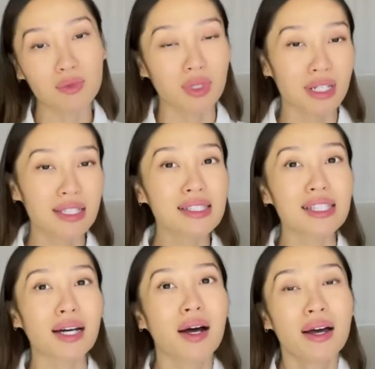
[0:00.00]
One is
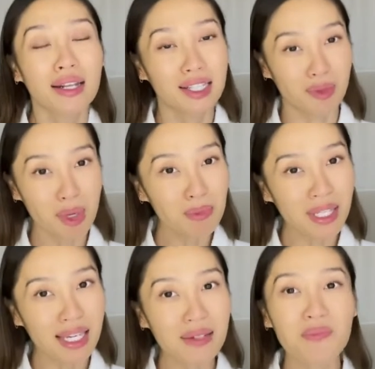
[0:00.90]
the
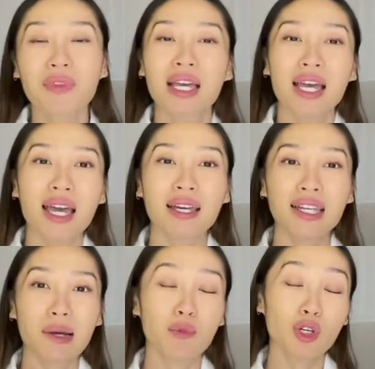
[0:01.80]
dermaplane, and
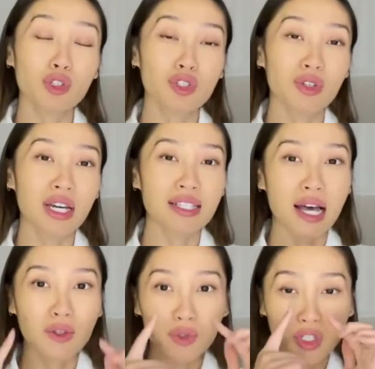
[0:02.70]
I'm going to show you guys
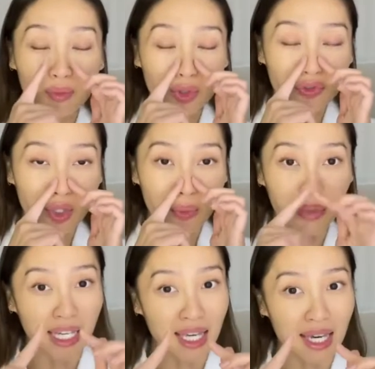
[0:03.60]
how to remove your
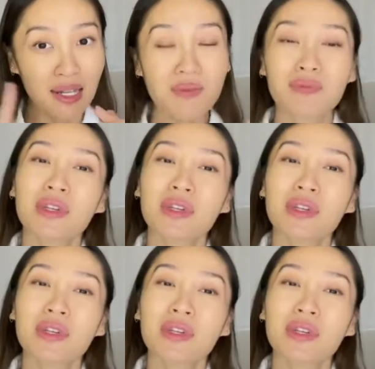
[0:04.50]
blackhead.